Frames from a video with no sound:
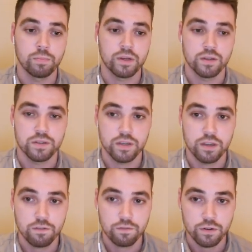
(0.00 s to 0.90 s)
because
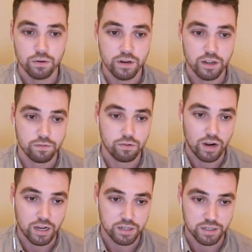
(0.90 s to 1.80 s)
if your NIF
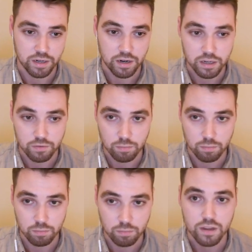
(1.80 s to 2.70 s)
crashes at any given
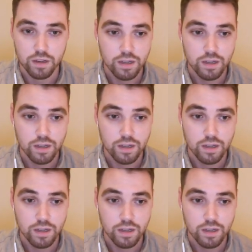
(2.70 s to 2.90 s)
point,